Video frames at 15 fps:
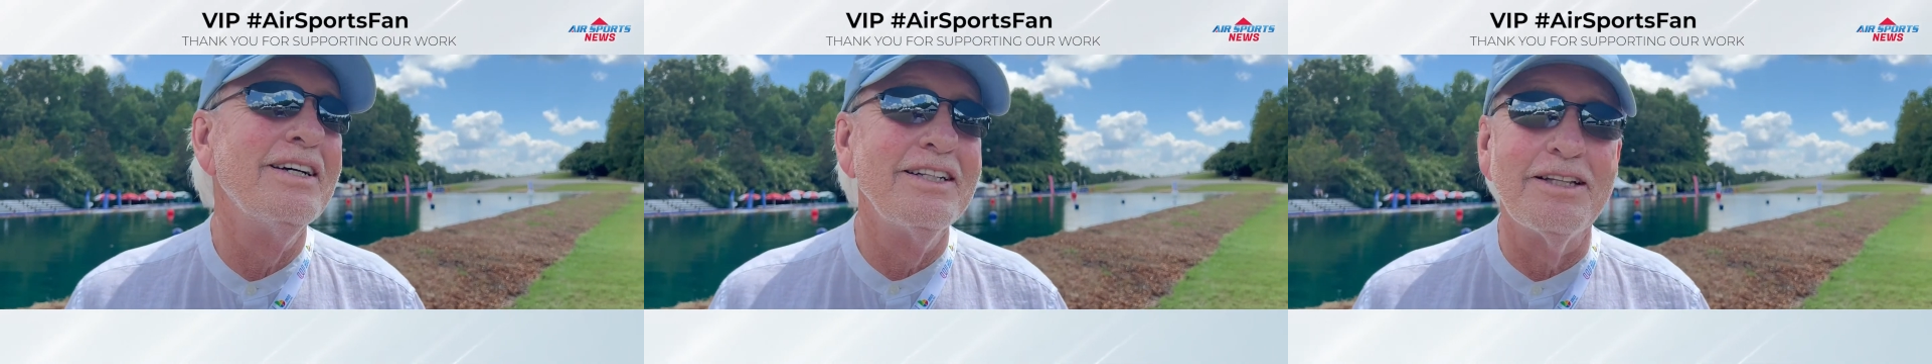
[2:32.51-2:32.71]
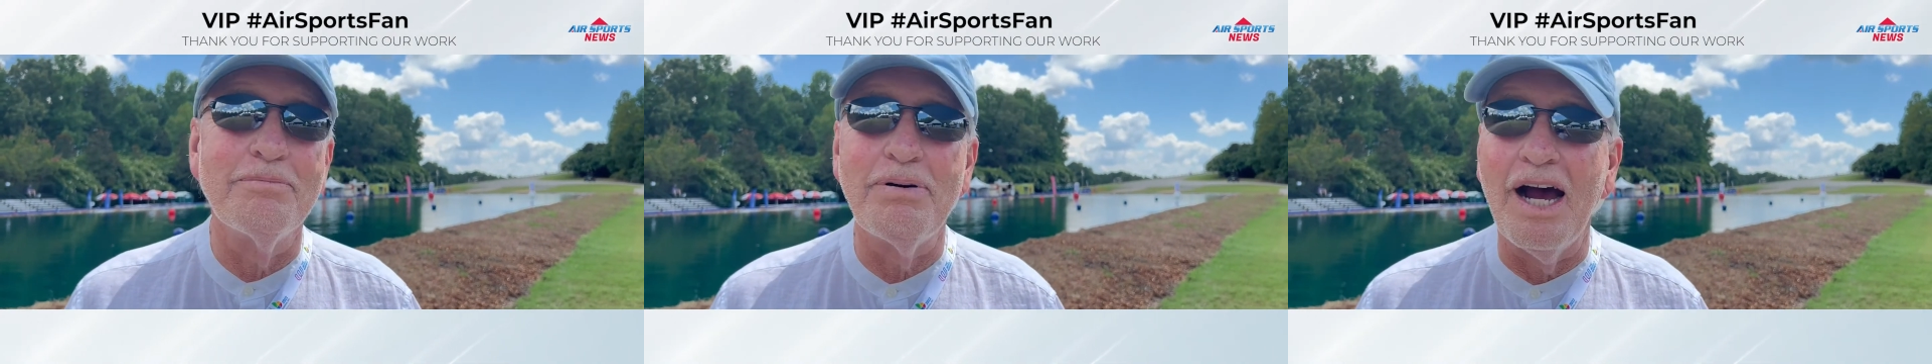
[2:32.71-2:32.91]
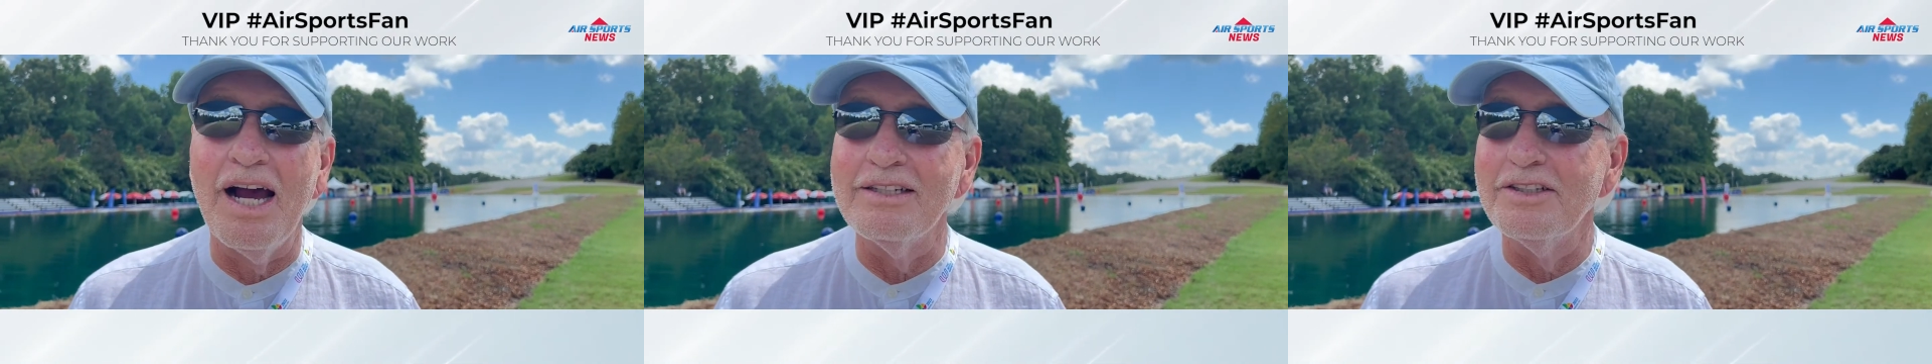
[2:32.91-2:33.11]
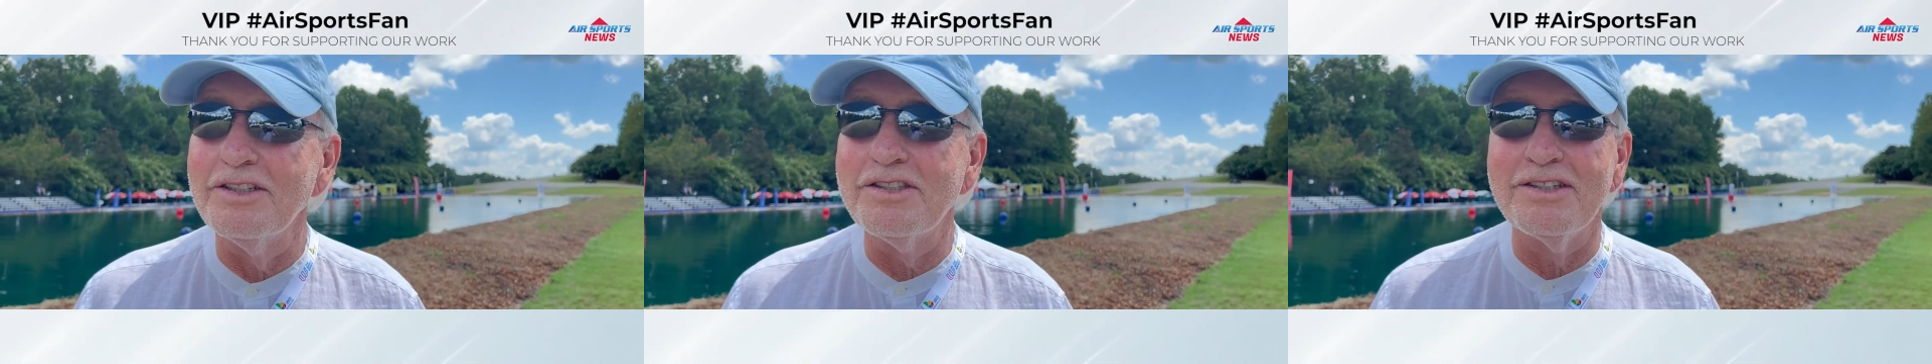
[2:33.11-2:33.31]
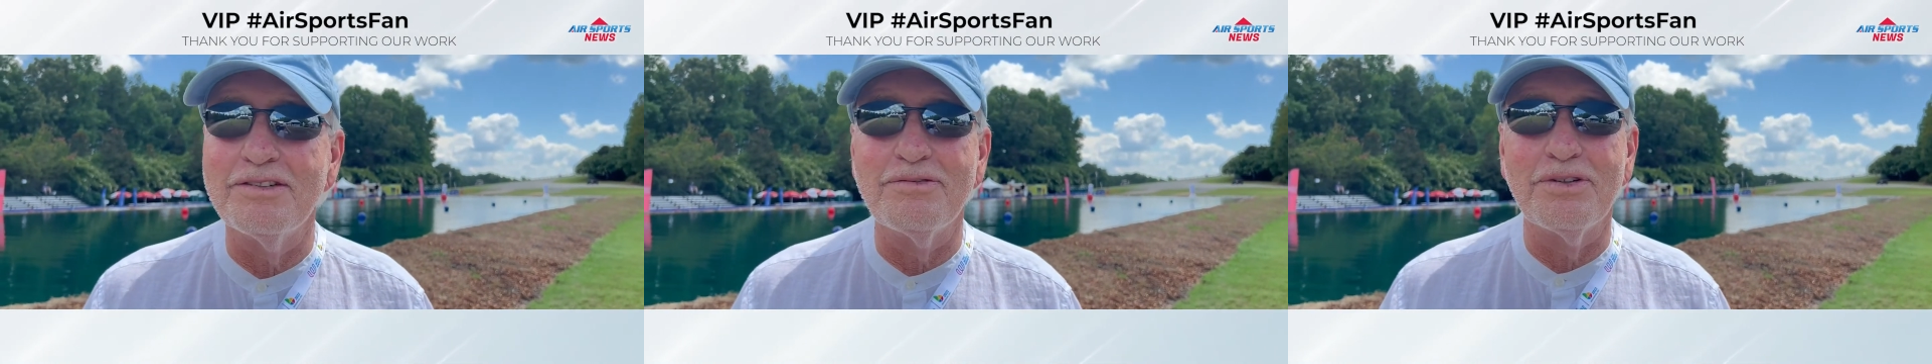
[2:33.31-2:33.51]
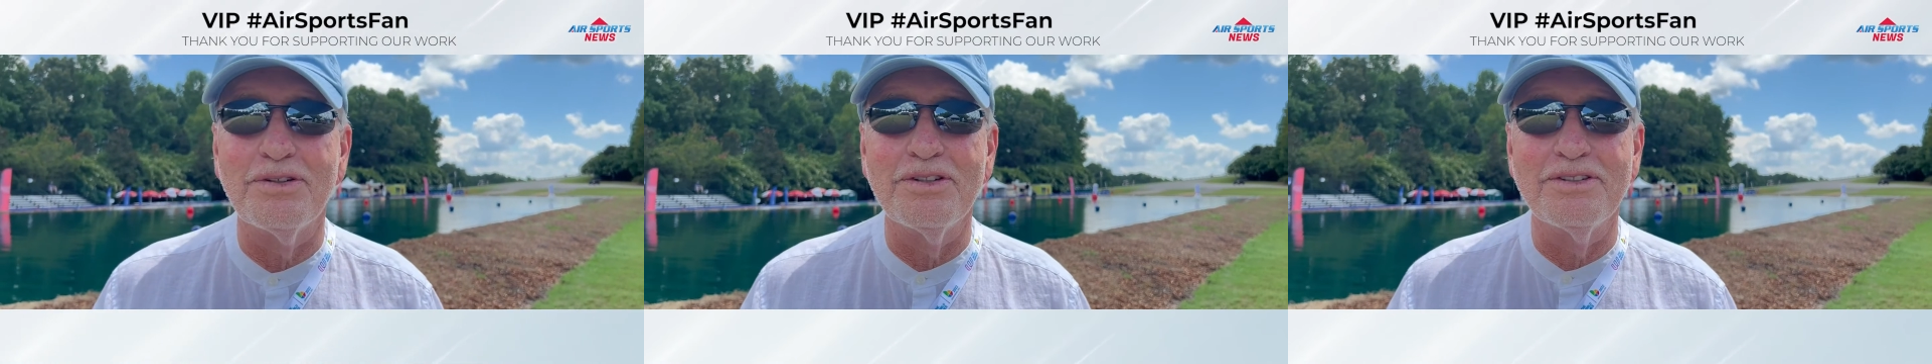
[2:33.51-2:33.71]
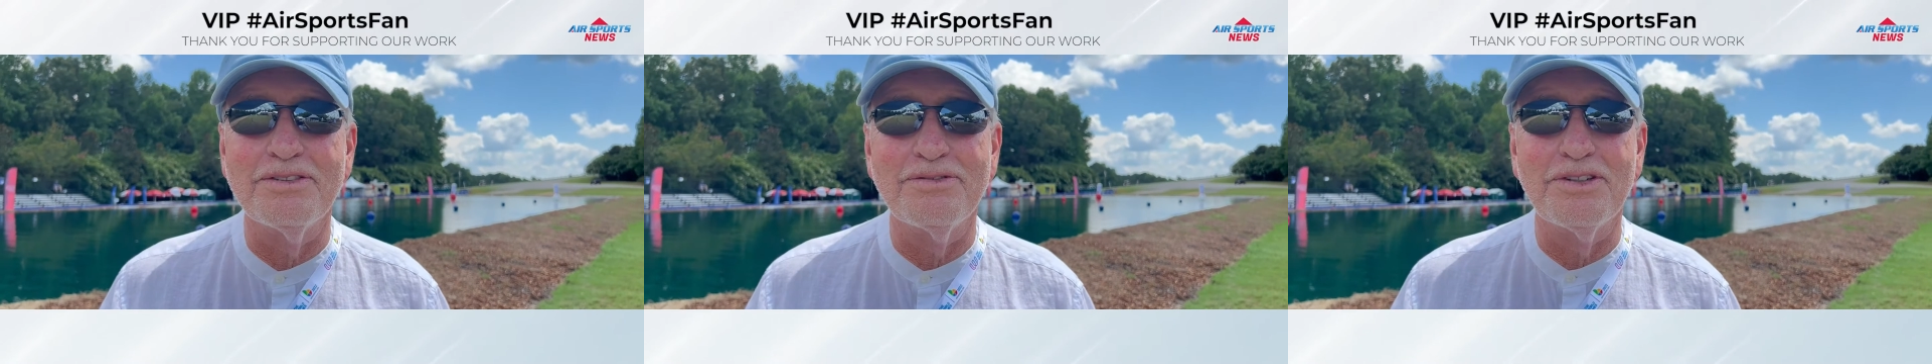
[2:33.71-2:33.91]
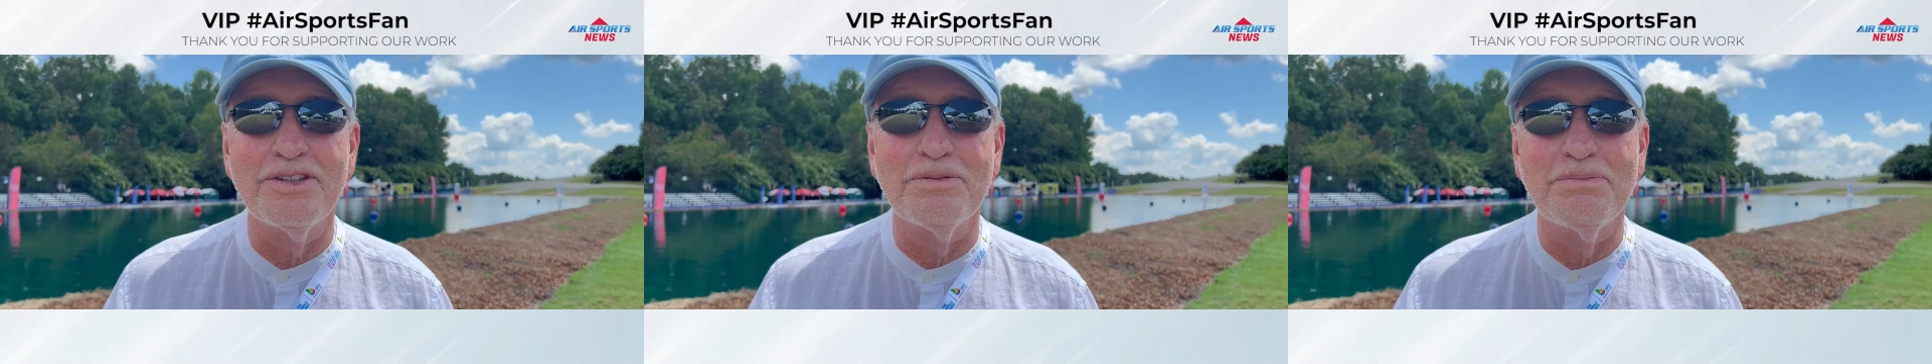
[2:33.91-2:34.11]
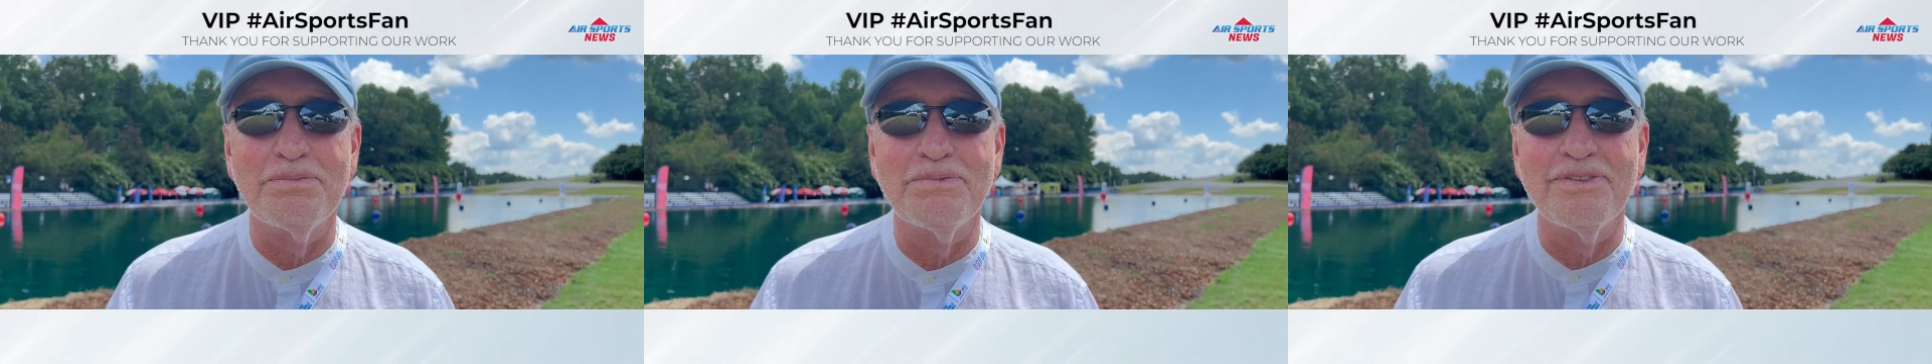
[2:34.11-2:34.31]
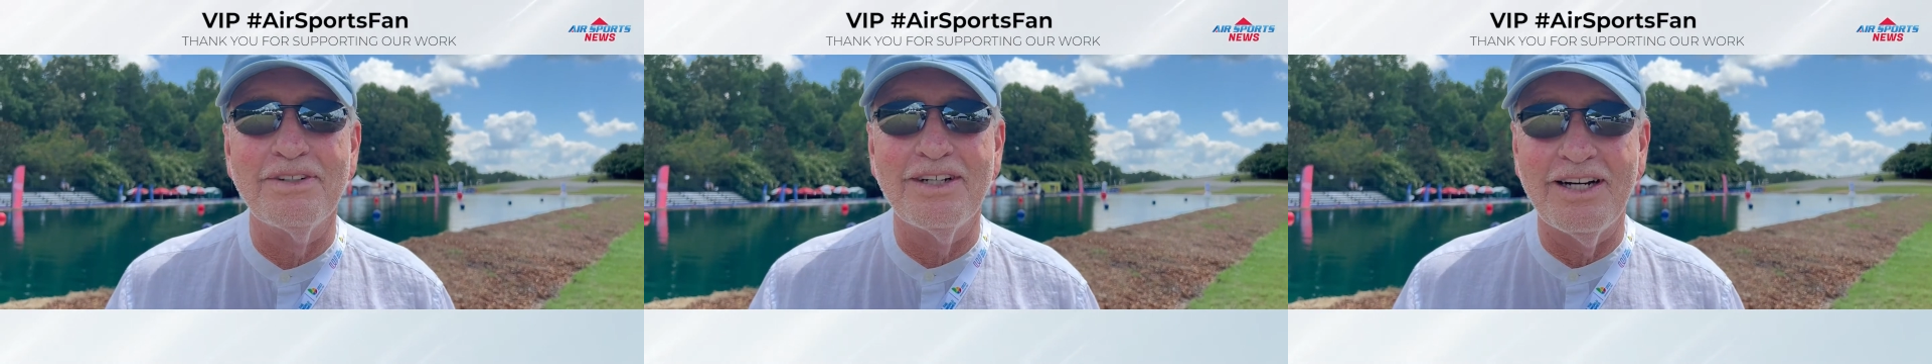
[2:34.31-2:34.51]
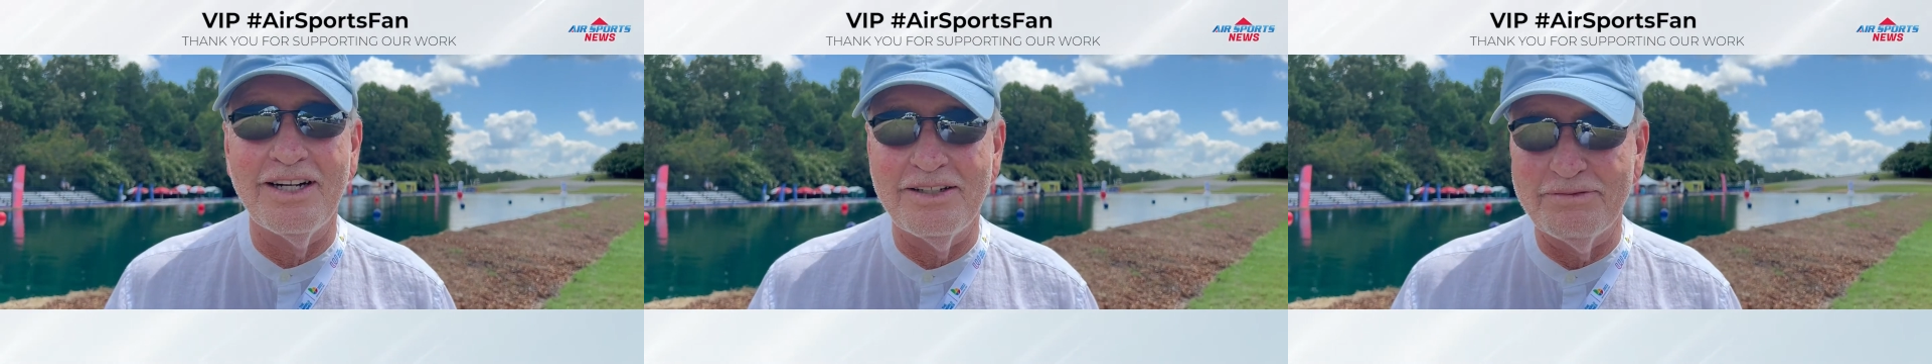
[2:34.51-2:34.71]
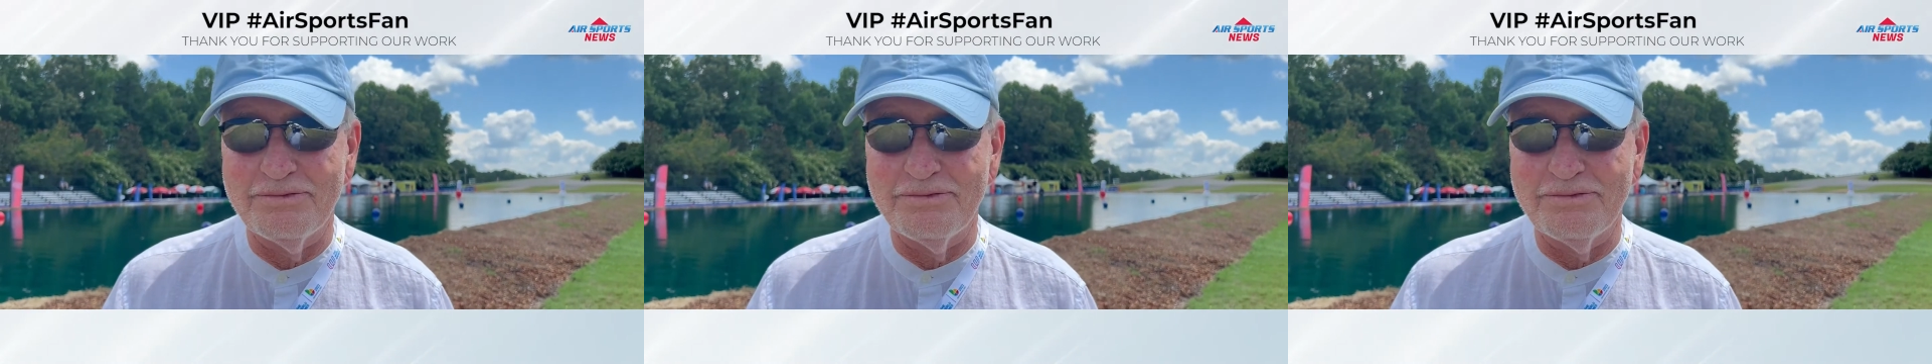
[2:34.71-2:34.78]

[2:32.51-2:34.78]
the pilots and for the for the uh,